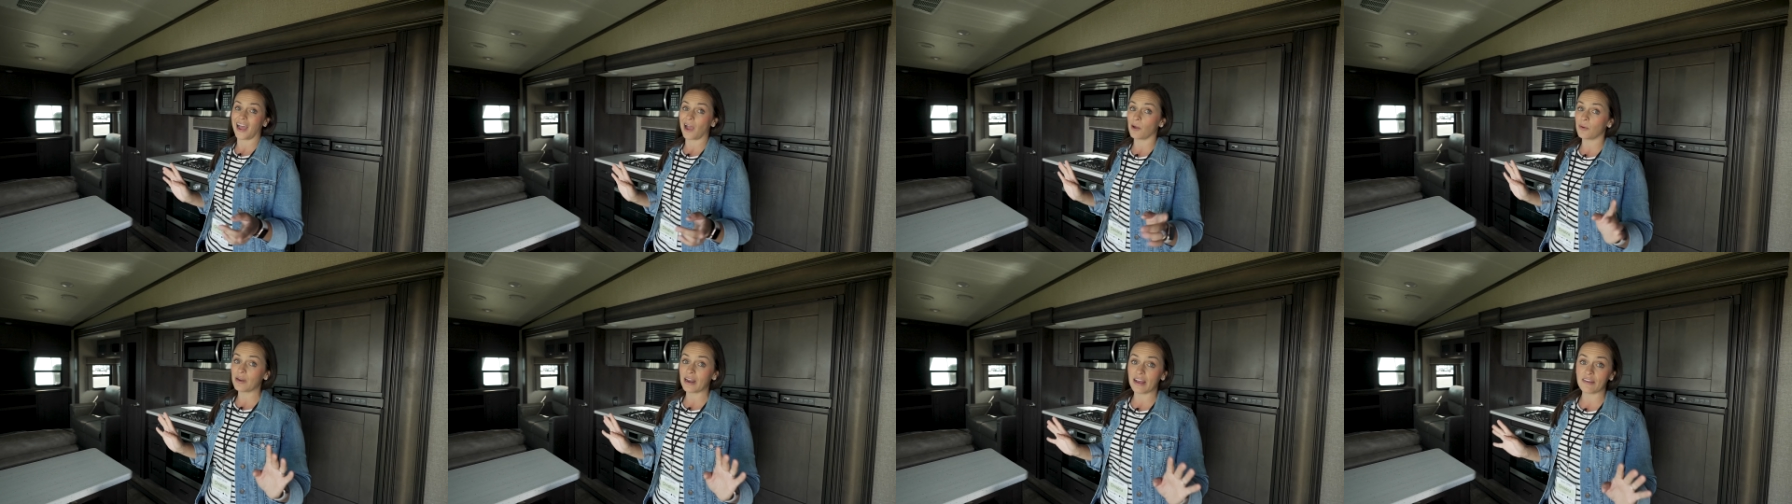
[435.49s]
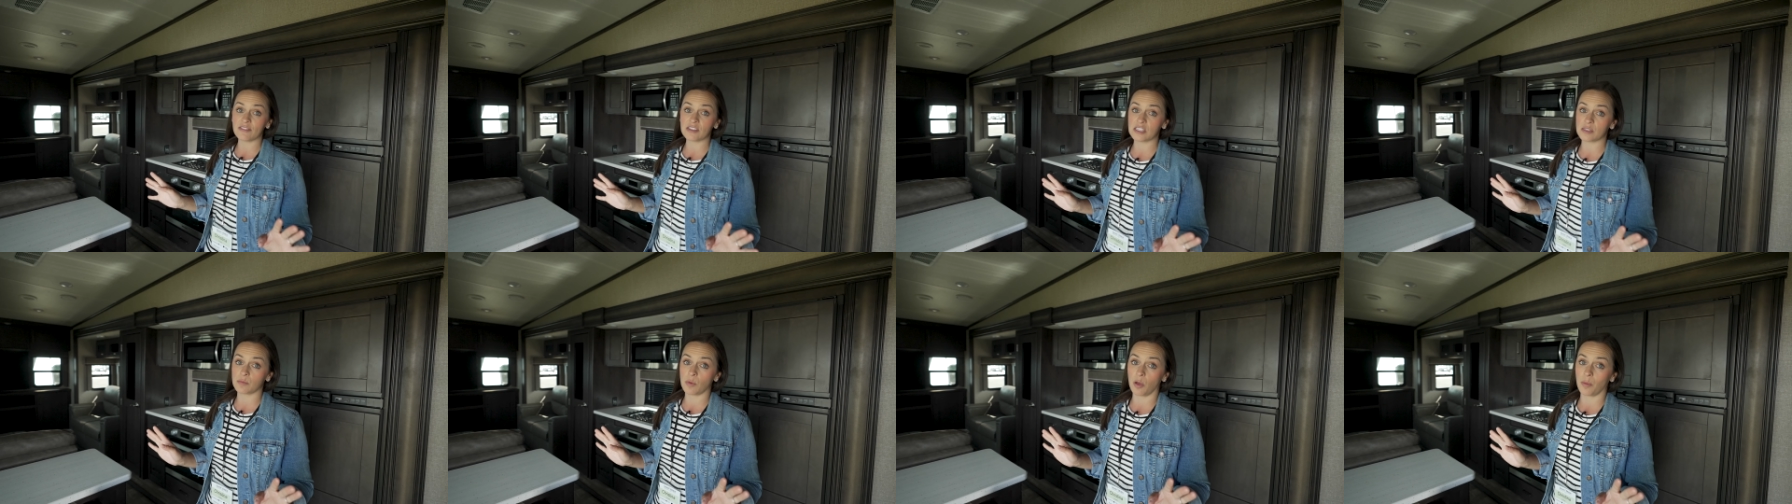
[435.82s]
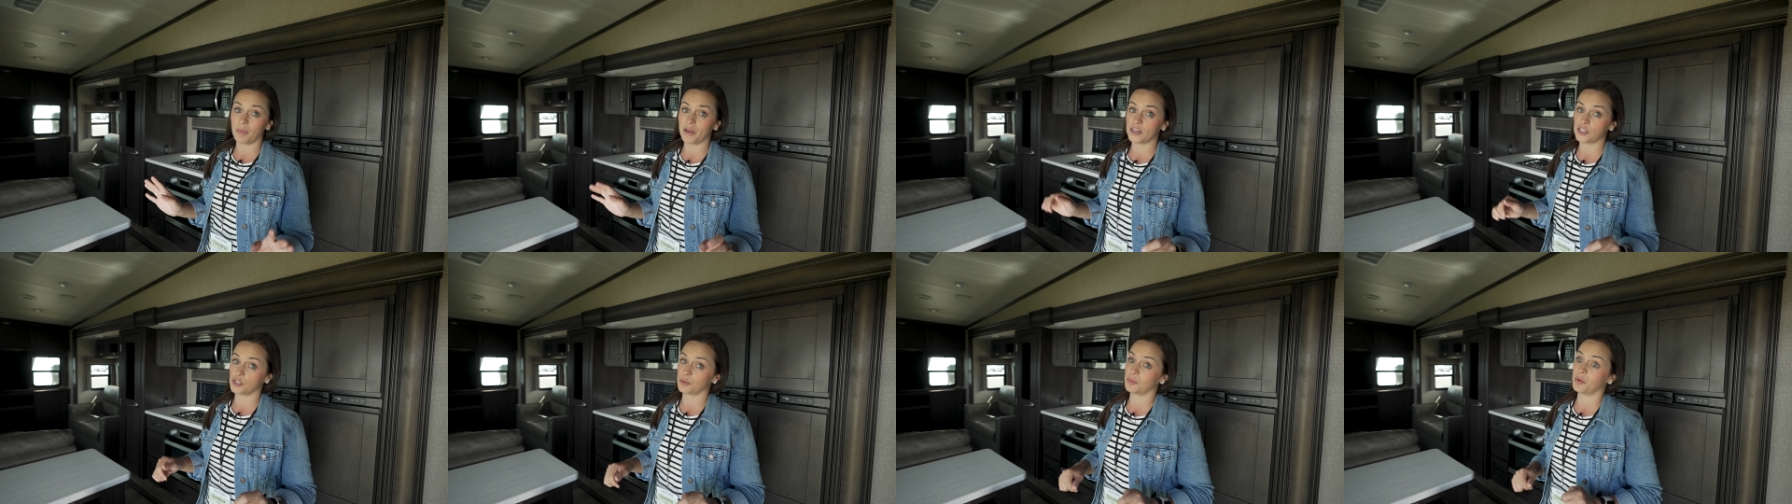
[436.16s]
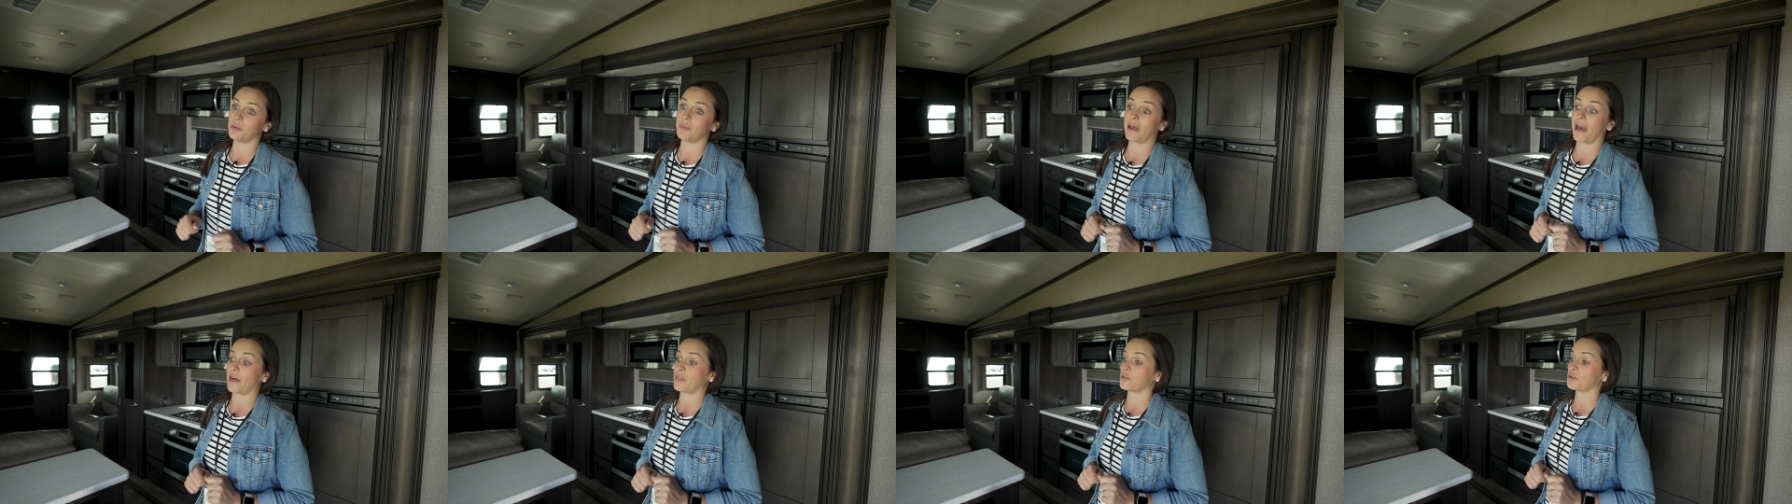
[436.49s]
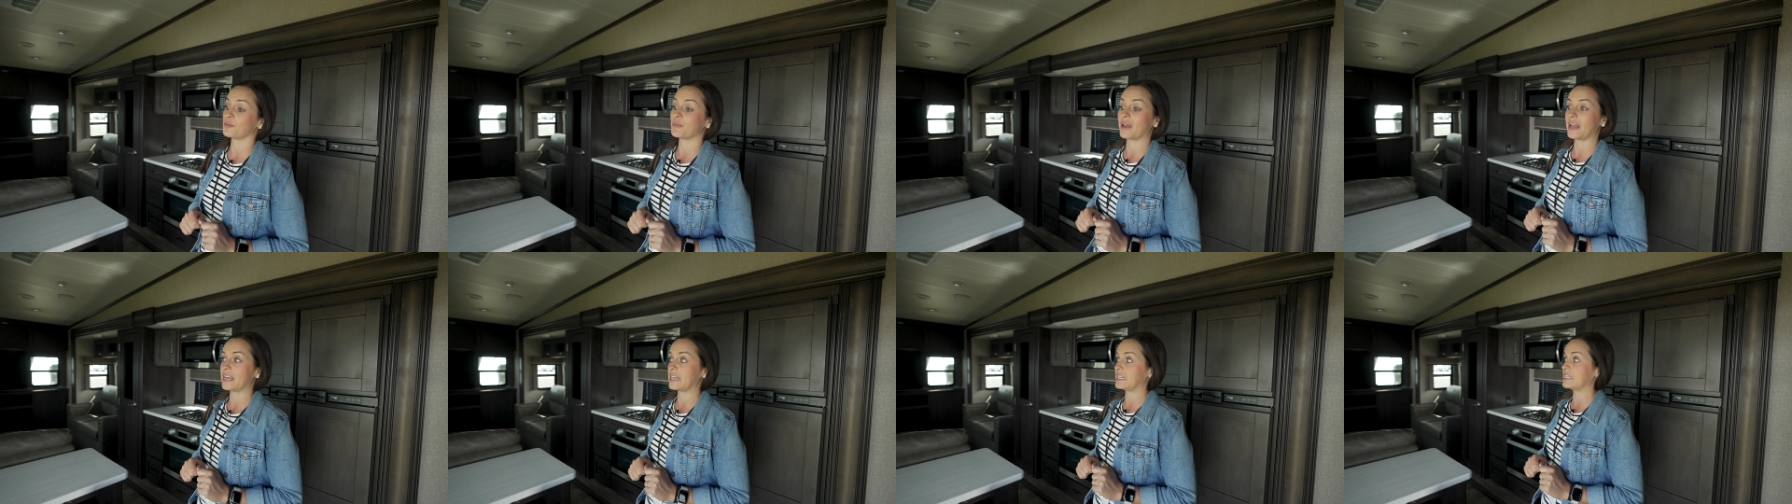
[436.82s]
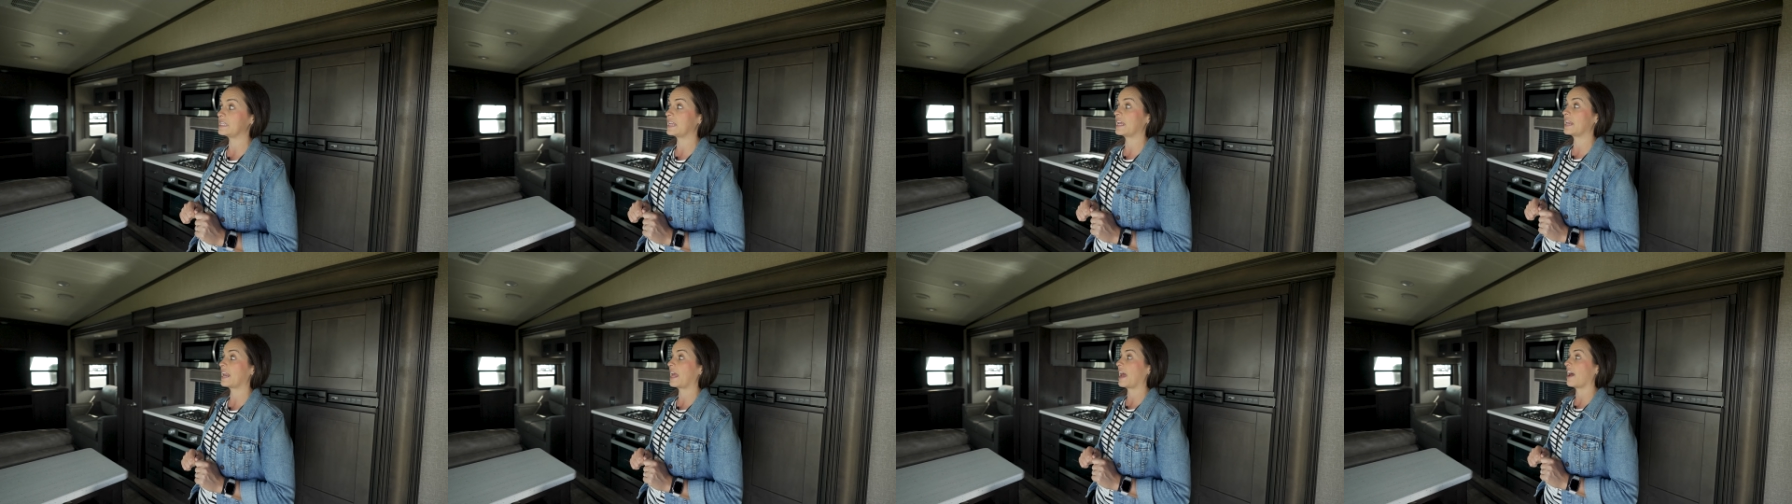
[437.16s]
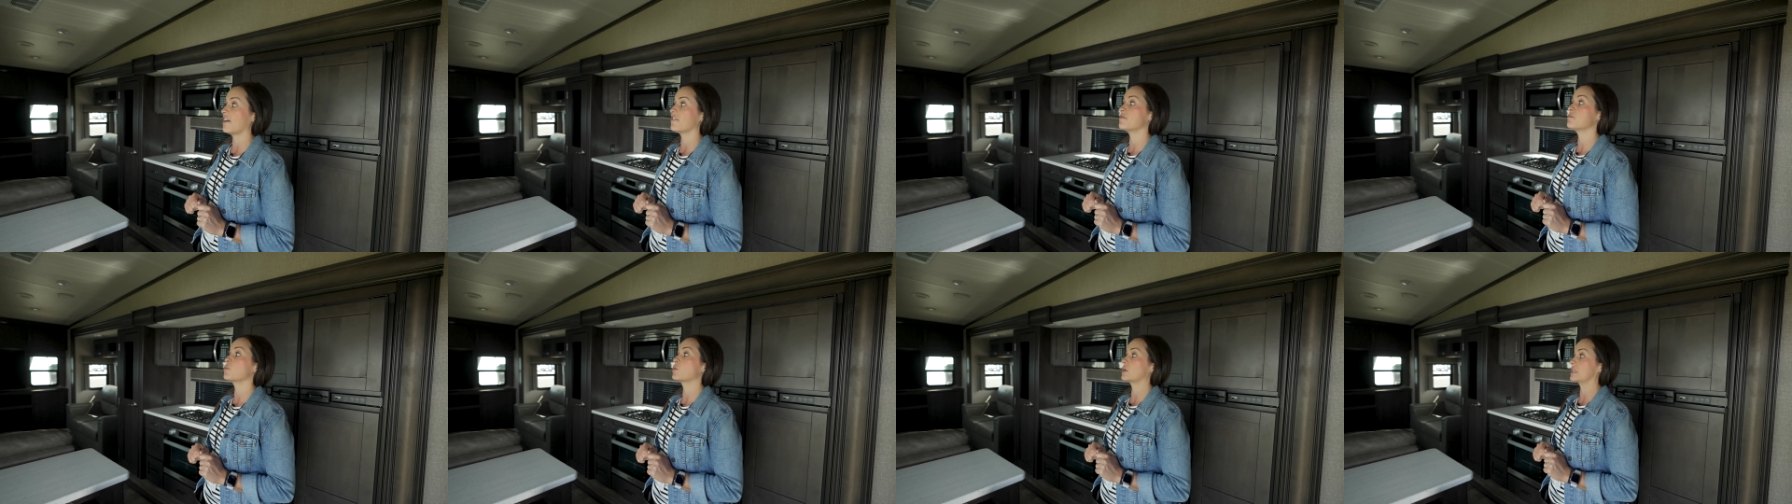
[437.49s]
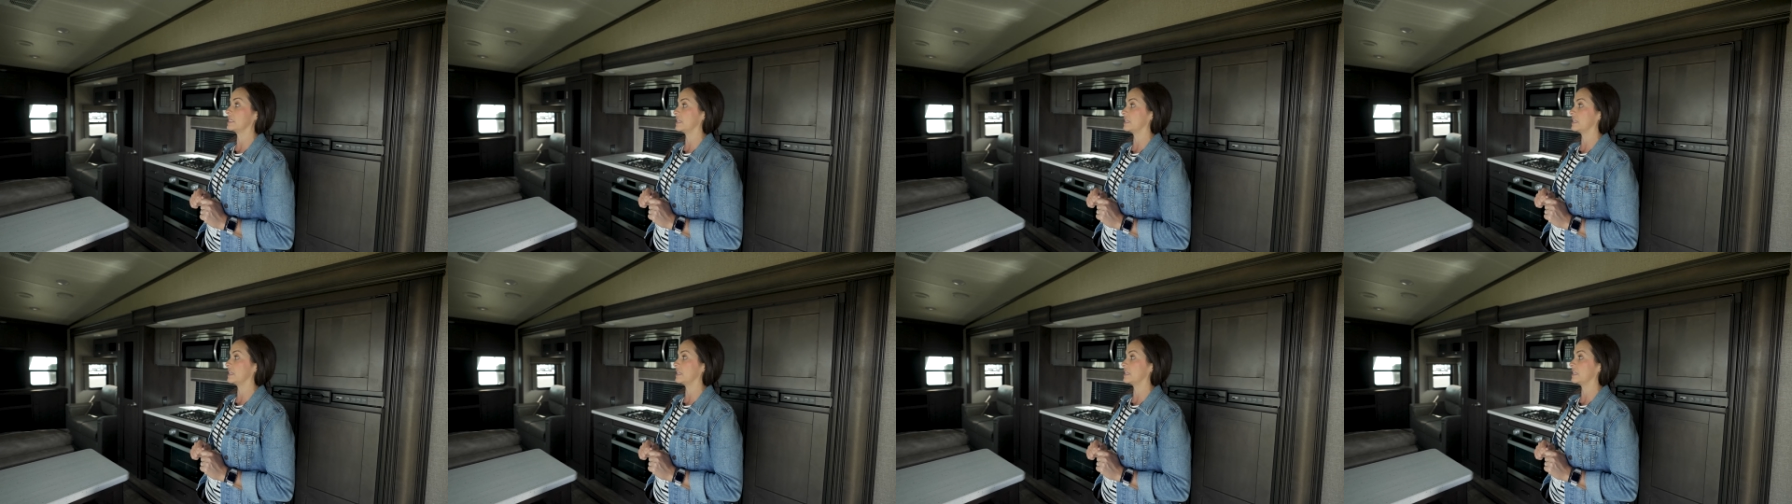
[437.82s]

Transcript: I would have a small bedroom and bathroom any day to have more